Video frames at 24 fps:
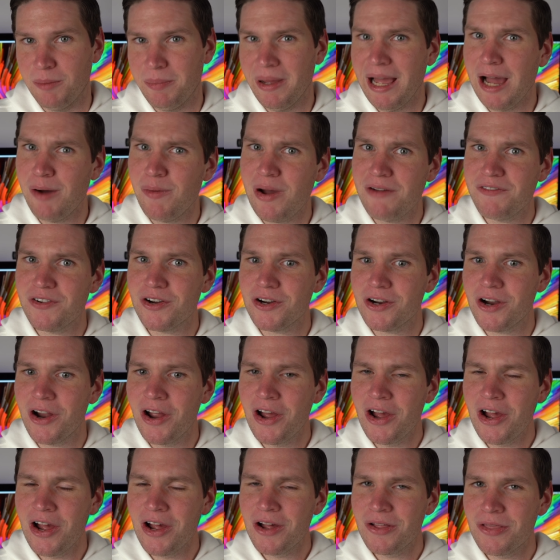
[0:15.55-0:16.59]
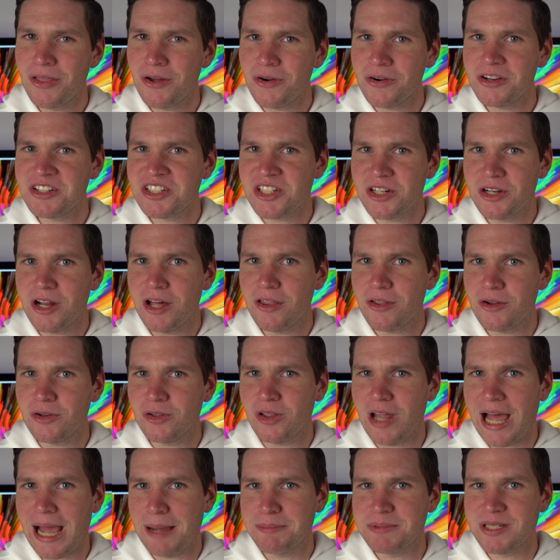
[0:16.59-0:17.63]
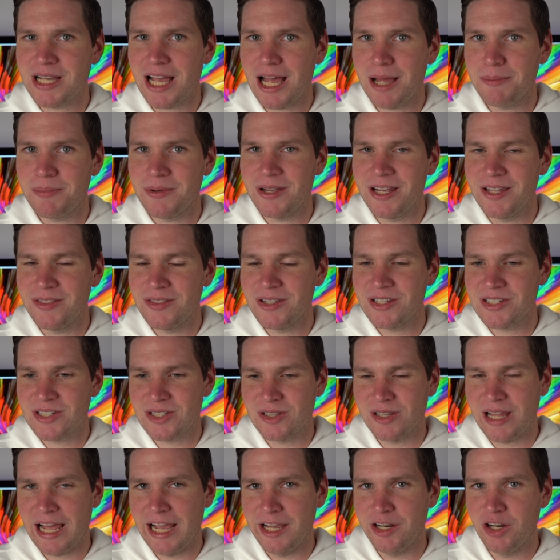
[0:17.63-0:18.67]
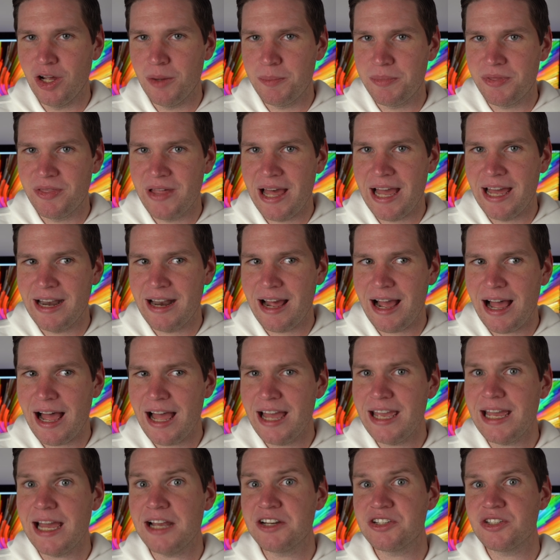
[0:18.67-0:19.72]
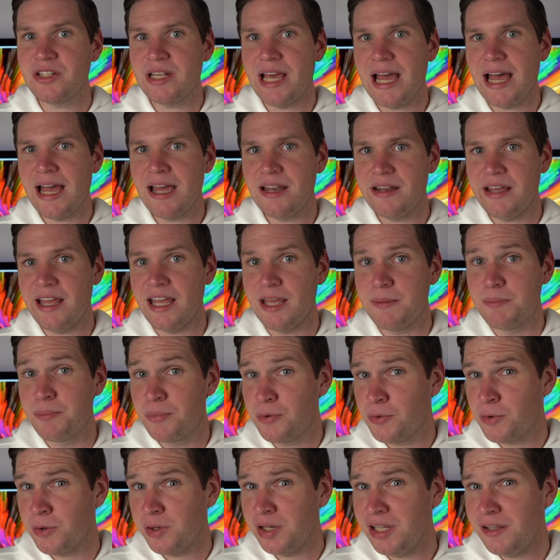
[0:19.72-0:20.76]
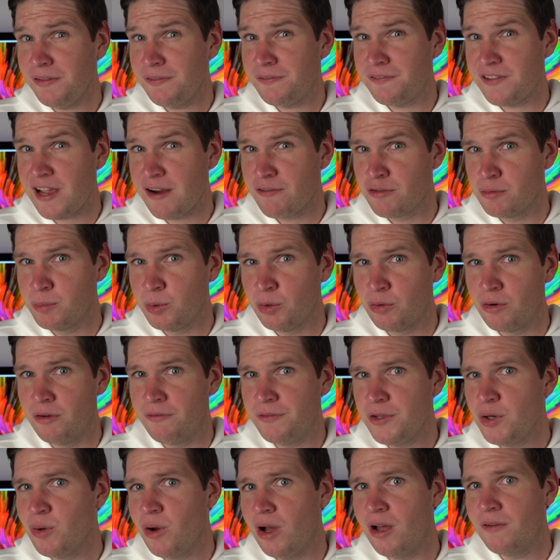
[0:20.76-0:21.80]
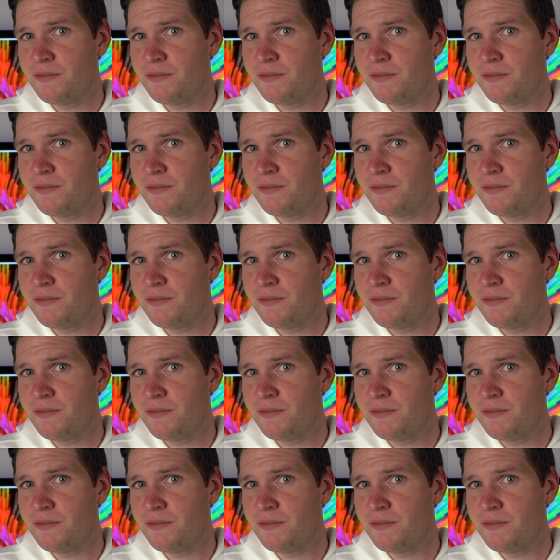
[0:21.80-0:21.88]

However, there is another laptop in this lineup that I actually had a pretty favorable review of